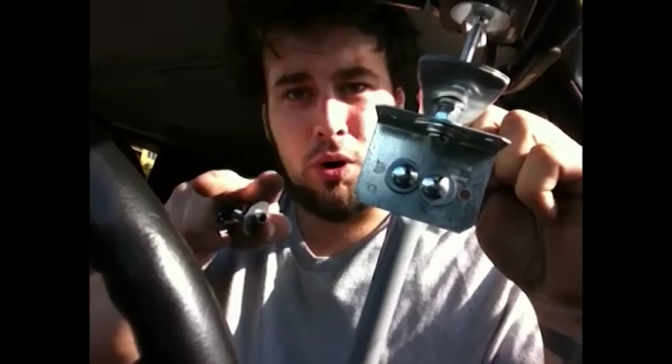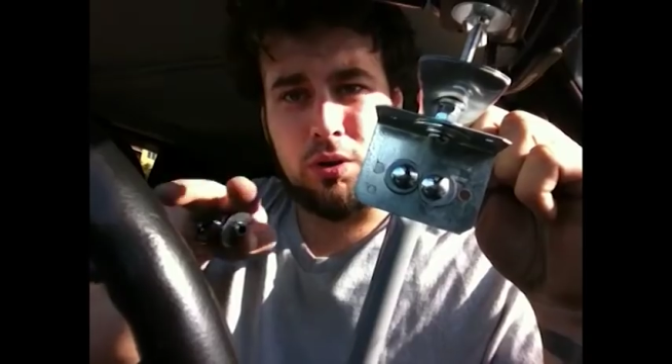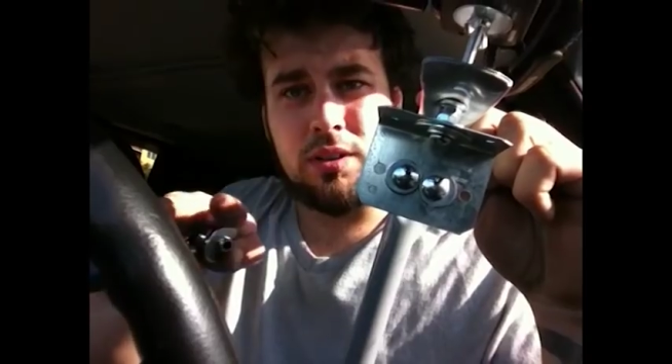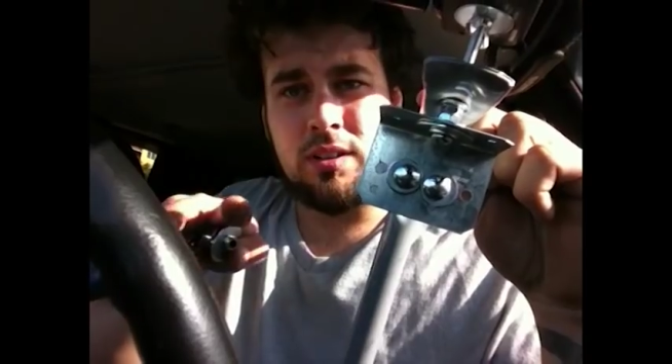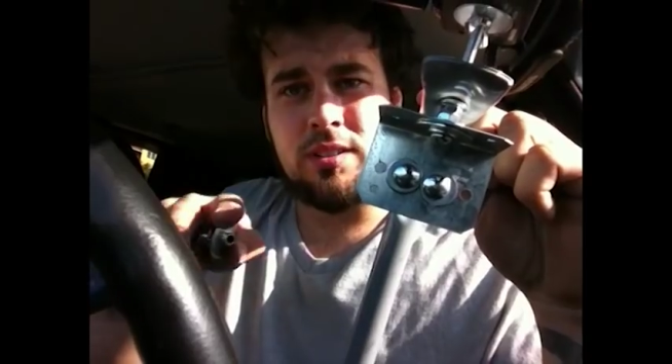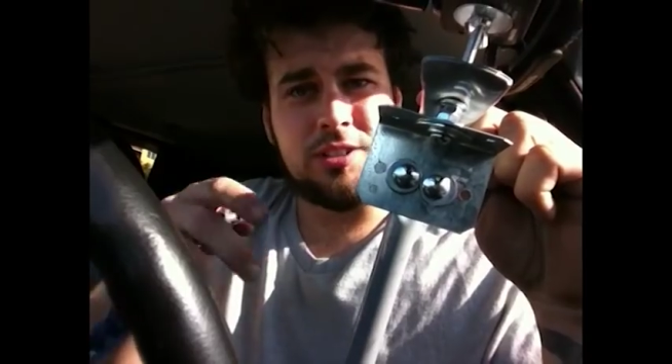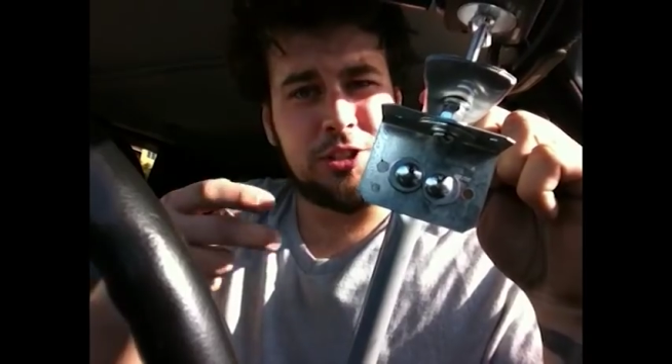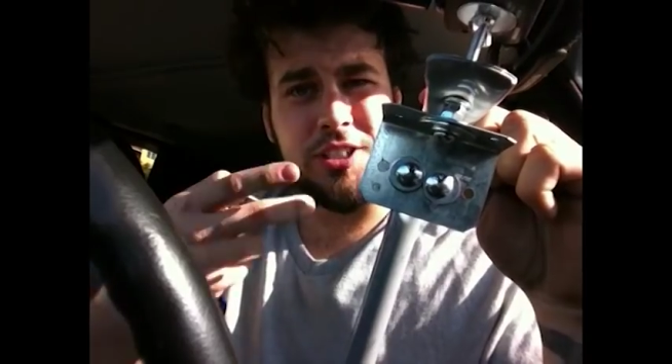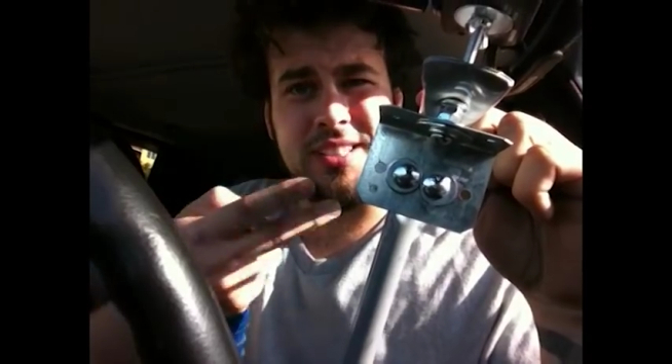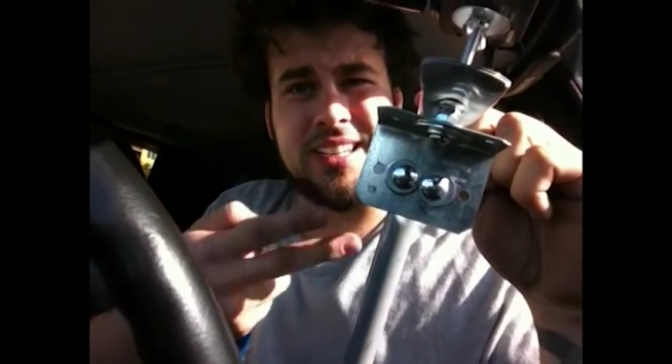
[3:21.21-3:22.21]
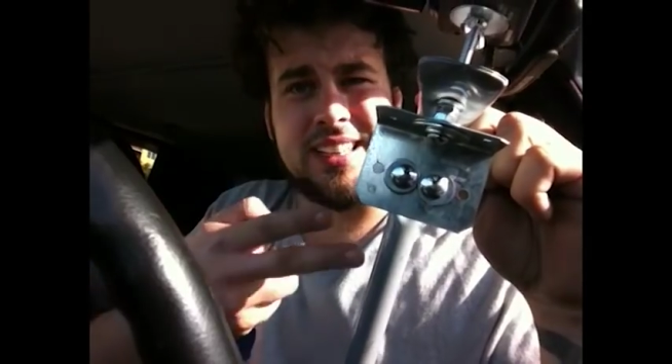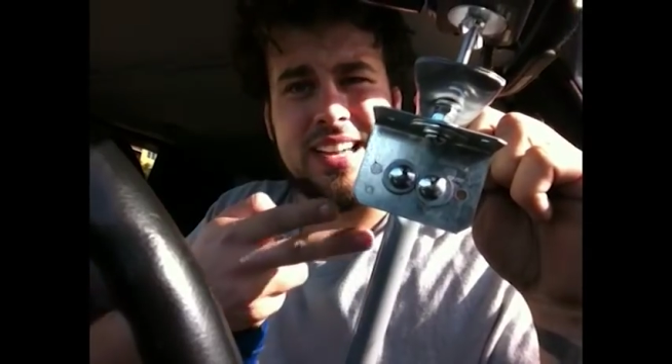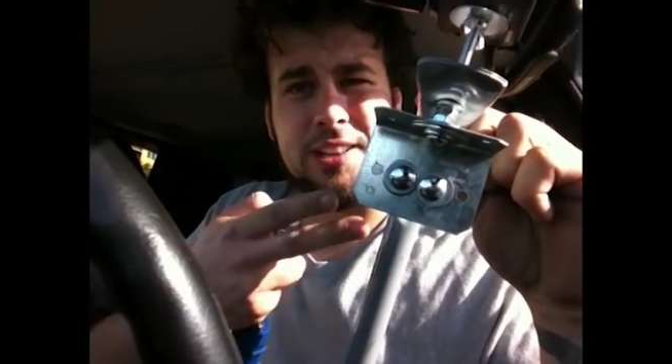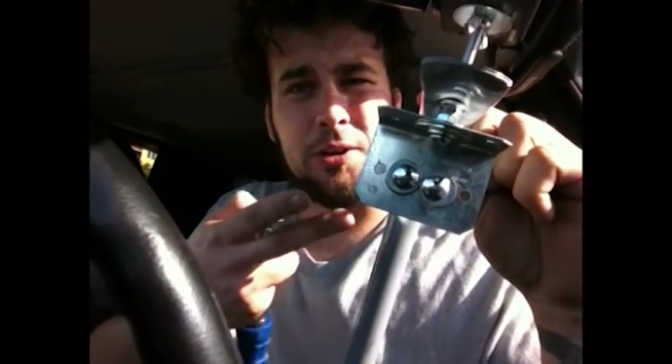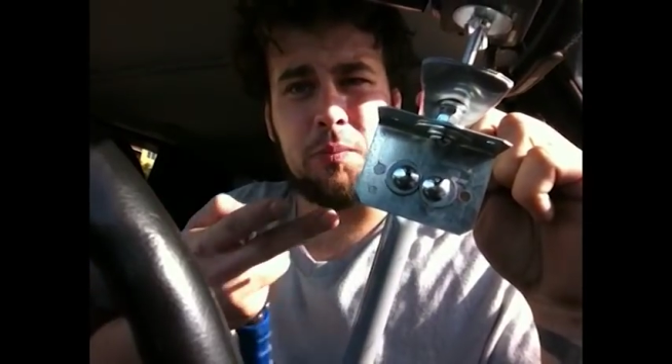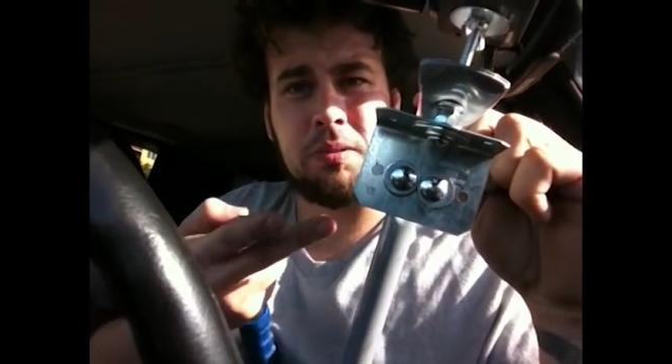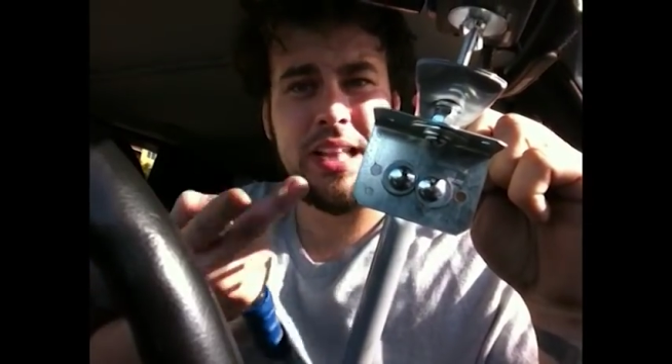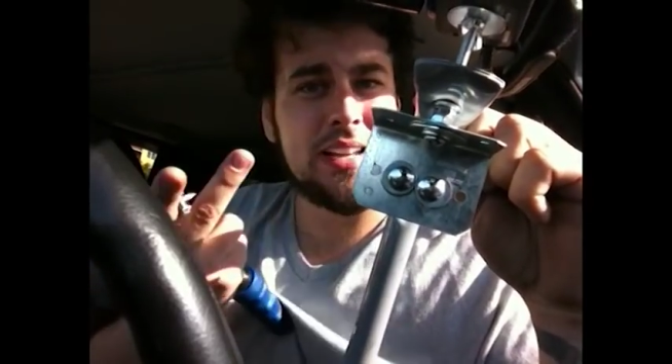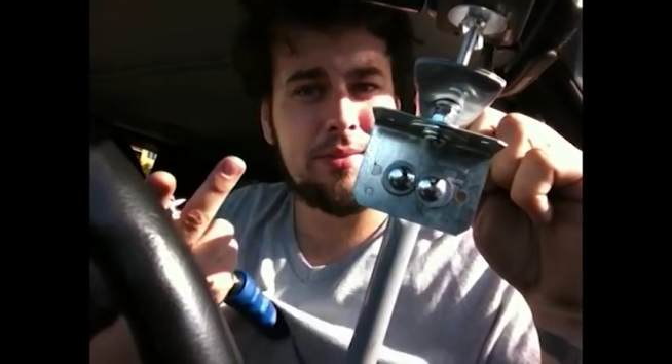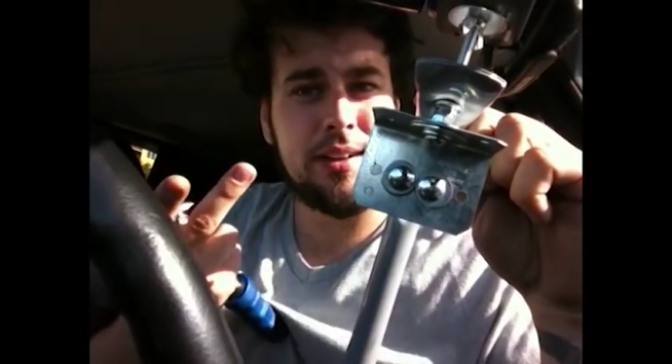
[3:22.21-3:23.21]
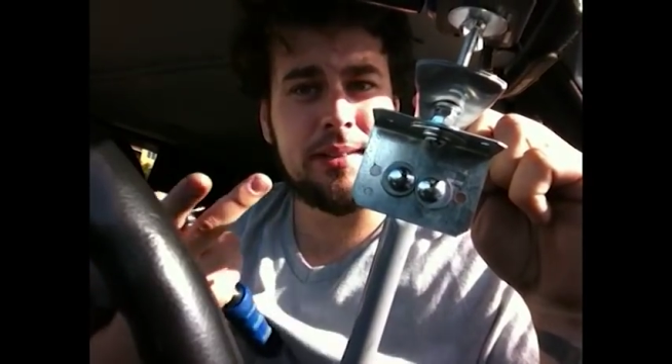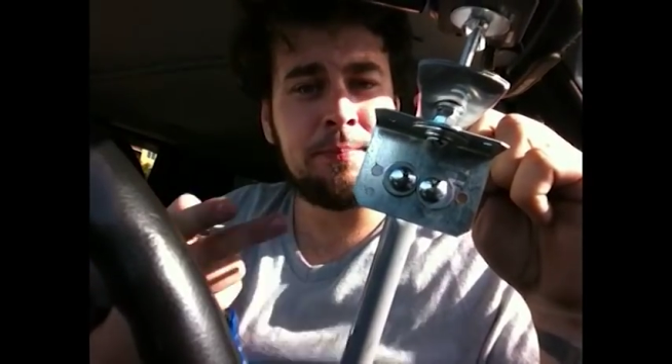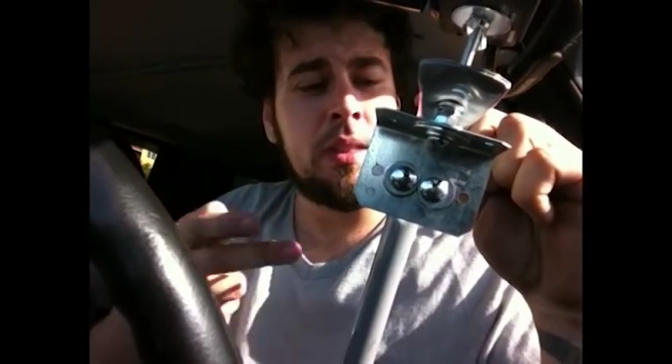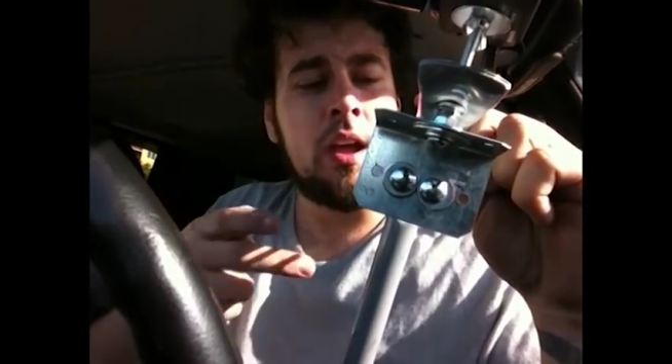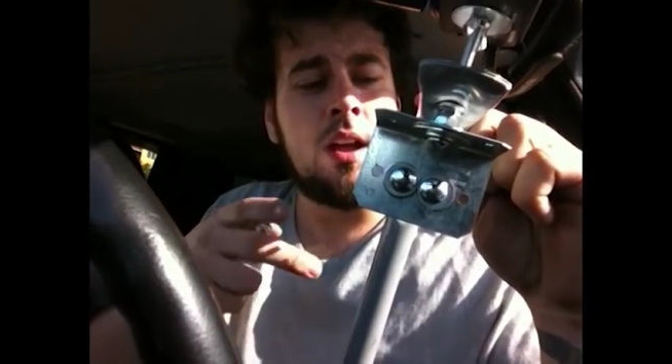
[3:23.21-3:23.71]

bolt just to get that little plate thing.